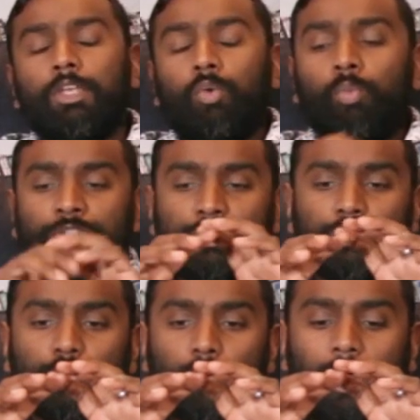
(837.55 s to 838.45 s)
when
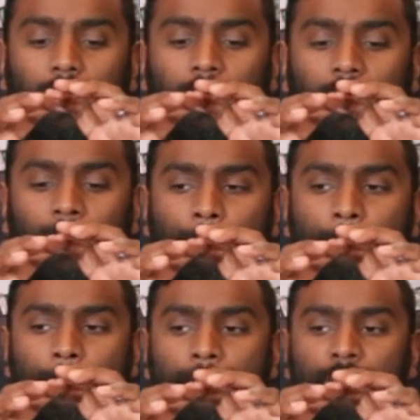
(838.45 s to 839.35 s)
you
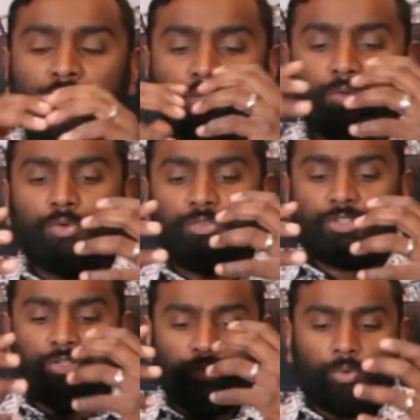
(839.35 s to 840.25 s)
um, use
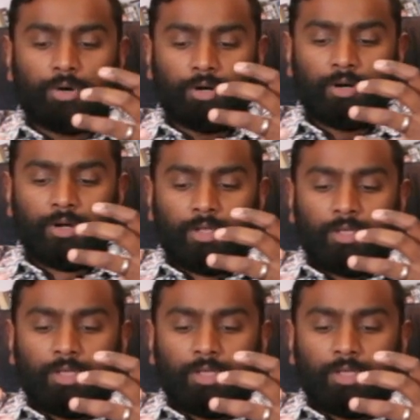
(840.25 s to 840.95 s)
your,